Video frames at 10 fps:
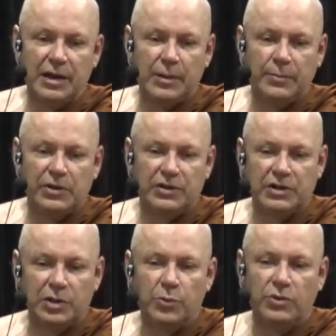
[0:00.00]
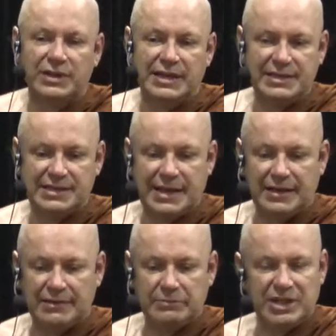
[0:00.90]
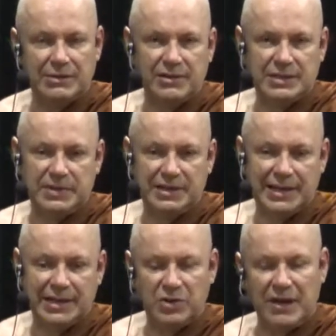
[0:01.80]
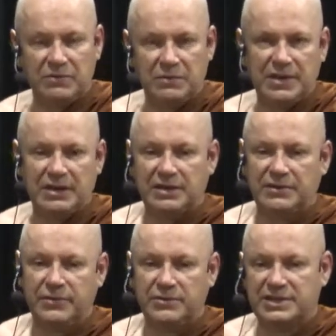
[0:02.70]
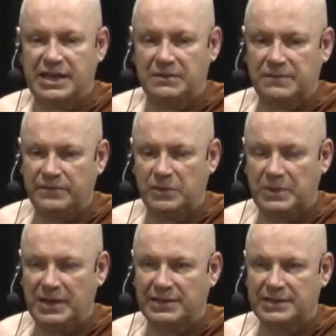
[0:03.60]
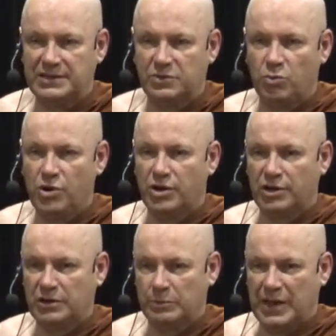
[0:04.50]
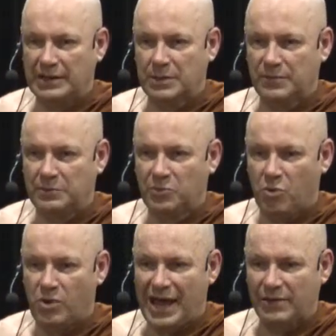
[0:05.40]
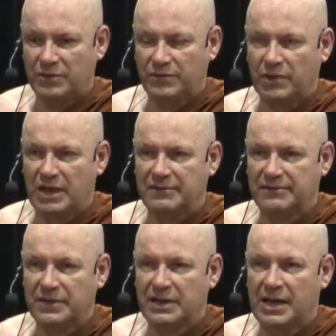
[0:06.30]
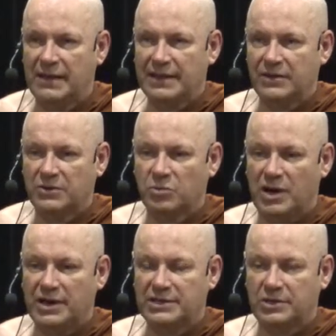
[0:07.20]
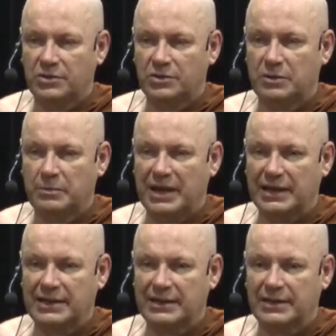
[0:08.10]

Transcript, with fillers: But uh, the point is that, generally speaking, you have to think for yourself to make this work, to make something more out of your life uh, than otherwise you could make. Uh.